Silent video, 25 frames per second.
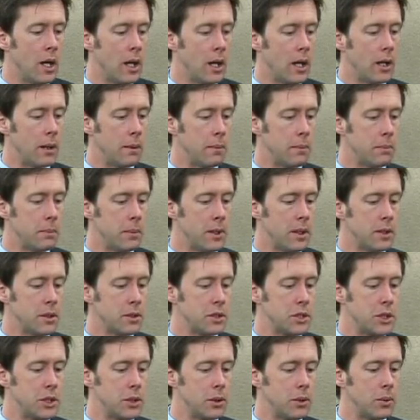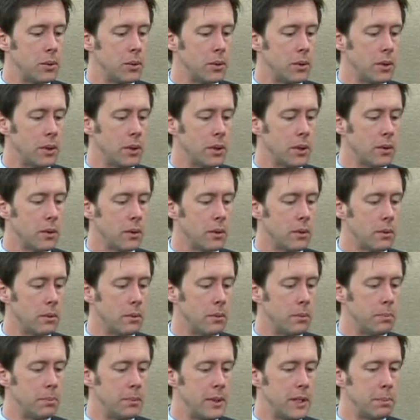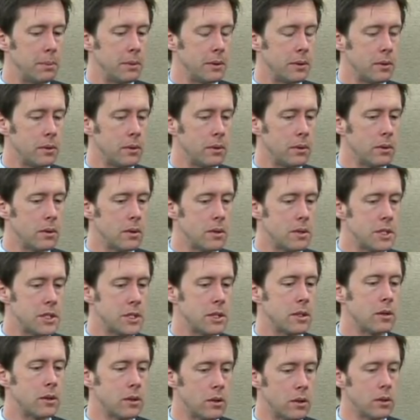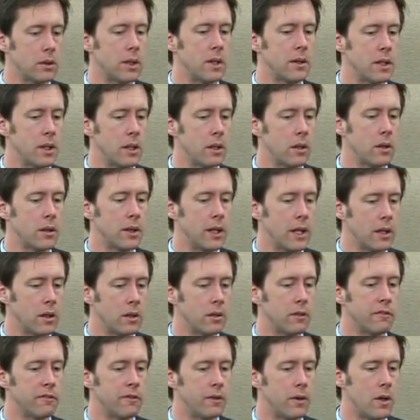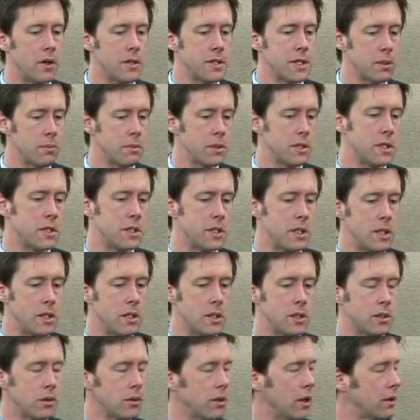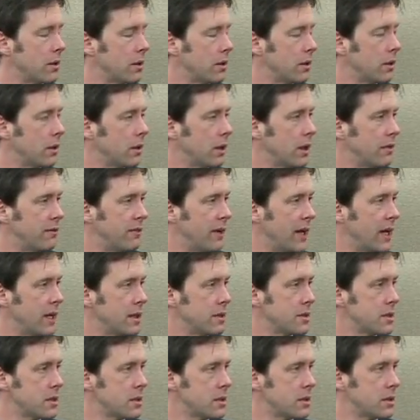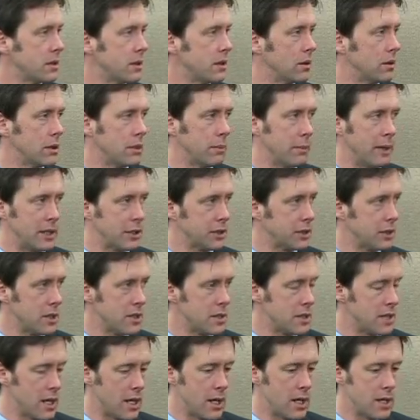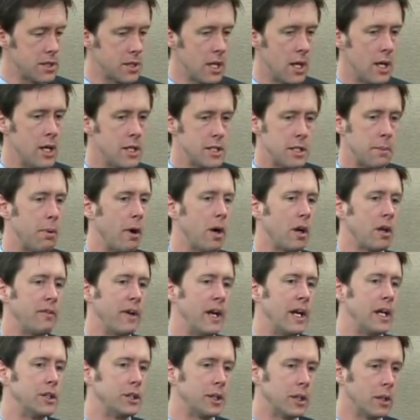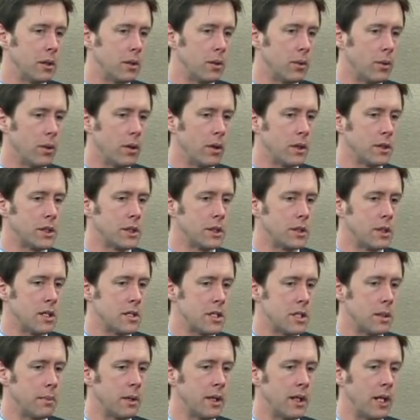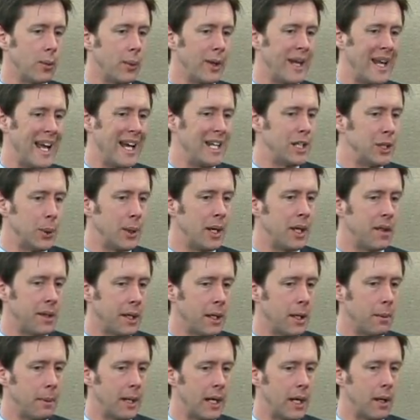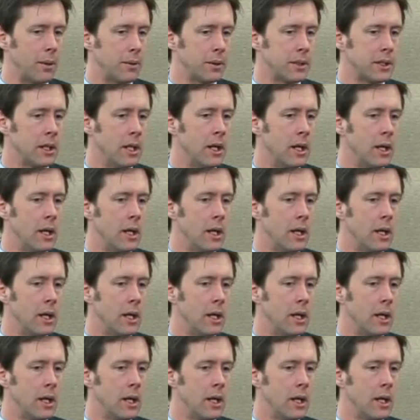But two, you know, people still, I think of Alzheimer's disease or other advanced, you know, dementias as it's a part of aging, or it's something that we can't do anything about.